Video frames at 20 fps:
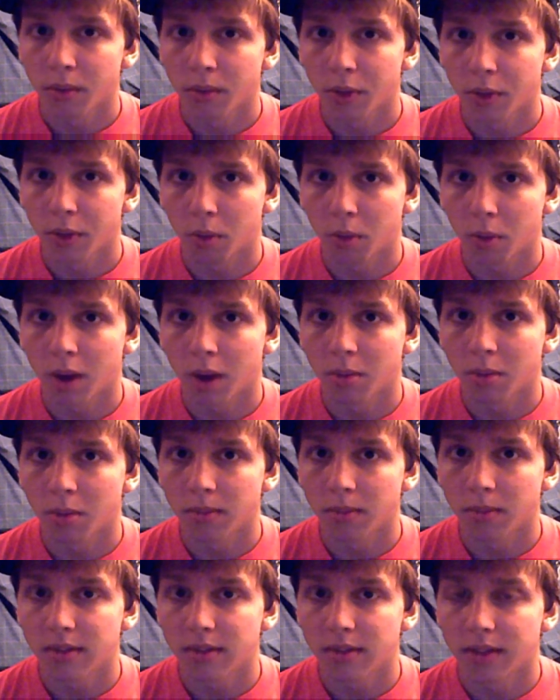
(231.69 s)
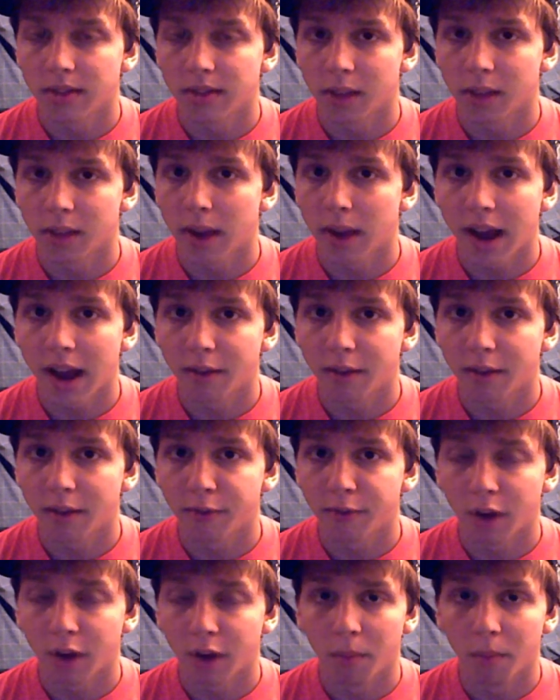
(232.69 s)
with their problems that they might have
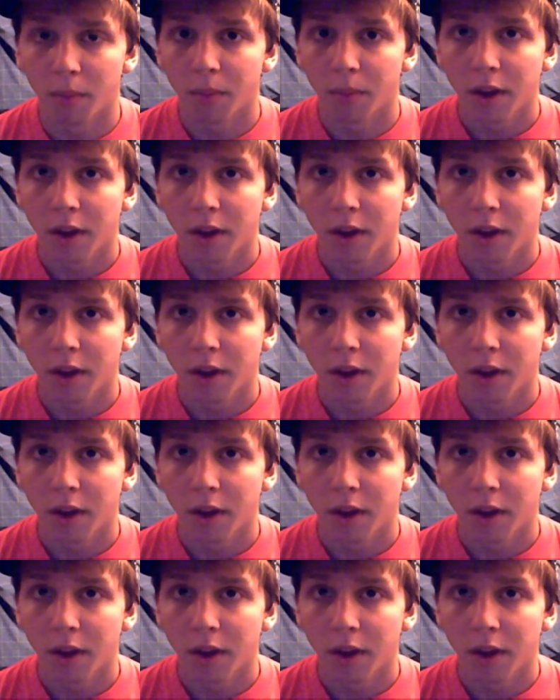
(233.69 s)
from